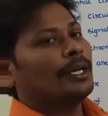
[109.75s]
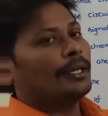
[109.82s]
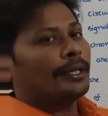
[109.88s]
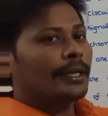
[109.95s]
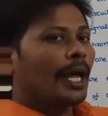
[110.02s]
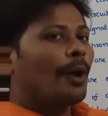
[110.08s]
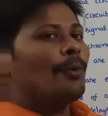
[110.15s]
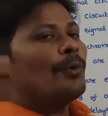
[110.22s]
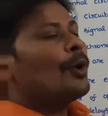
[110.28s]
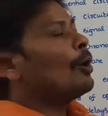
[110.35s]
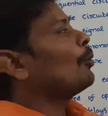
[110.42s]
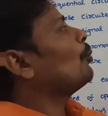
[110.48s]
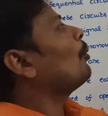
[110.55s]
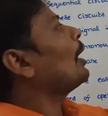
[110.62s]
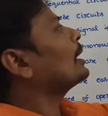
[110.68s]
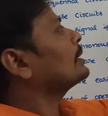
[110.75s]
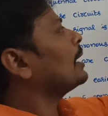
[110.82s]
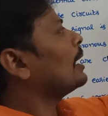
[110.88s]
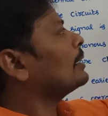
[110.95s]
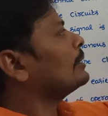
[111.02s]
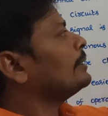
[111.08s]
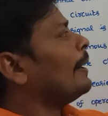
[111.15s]
Now, what
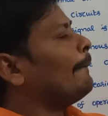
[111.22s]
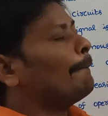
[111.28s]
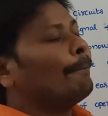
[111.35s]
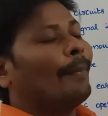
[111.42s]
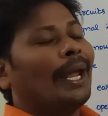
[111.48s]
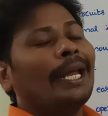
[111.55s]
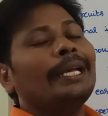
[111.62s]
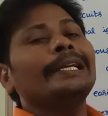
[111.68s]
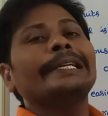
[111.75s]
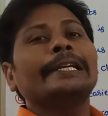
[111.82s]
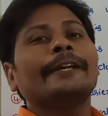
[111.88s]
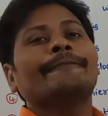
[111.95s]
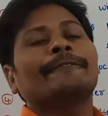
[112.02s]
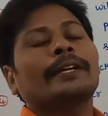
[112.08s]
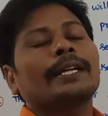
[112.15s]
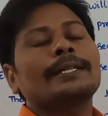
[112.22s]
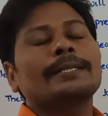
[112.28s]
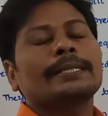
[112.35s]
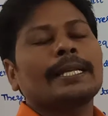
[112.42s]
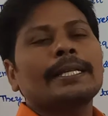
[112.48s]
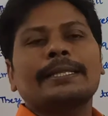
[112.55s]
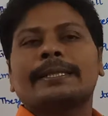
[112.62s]
are the main
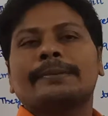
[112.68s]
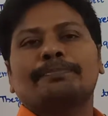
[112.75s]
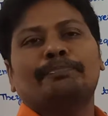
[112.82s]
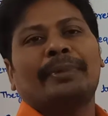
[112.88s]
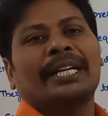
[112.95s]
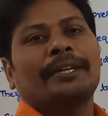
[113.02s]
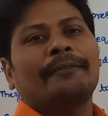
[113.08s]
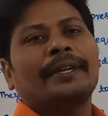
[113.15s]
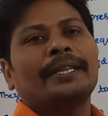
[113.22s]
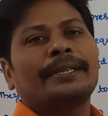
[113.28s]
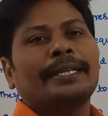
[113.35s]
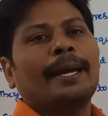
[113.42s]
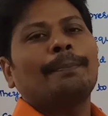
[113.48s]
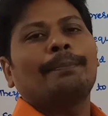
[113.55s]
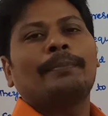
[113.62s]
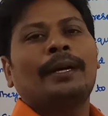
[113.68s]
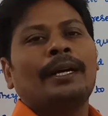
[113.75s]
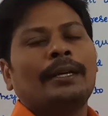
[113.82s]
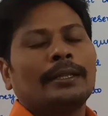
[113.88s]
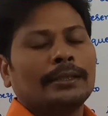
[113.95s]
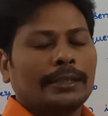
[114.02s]
differences between them